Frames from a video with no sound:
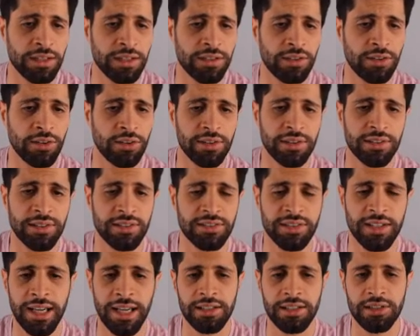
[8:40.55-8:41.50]
You know, this
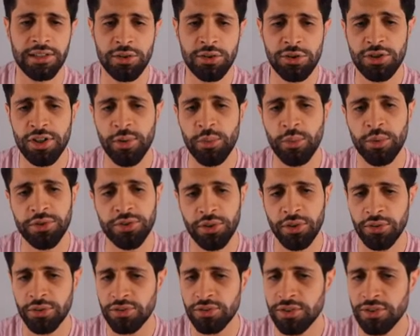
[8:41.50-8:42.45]
knight usually wants to
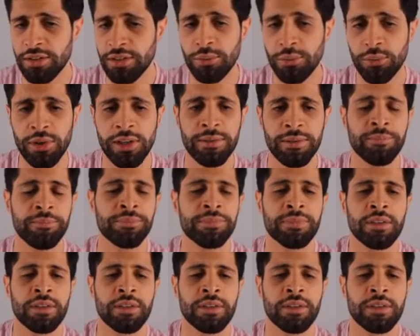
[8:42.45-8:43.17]
go to c3.